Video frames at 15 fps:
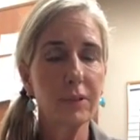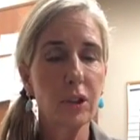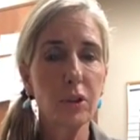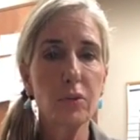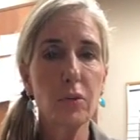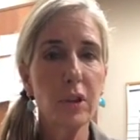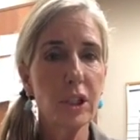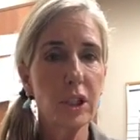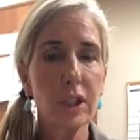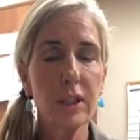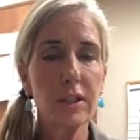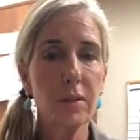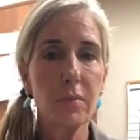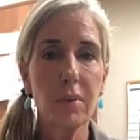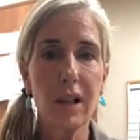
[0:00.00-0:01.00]
good
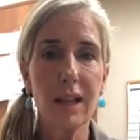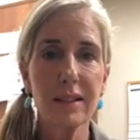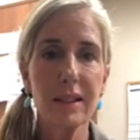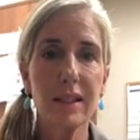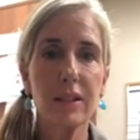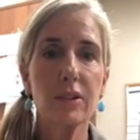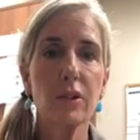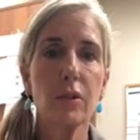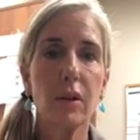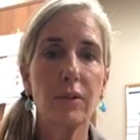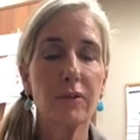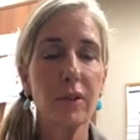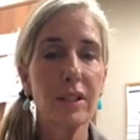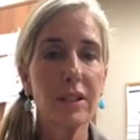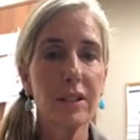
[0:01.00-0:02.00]
wishes and blessings to our
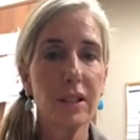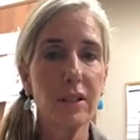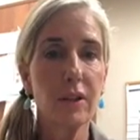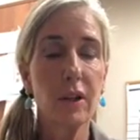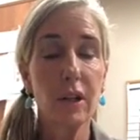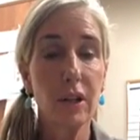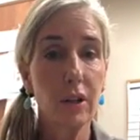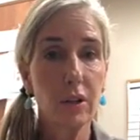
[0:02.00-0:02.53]
friends in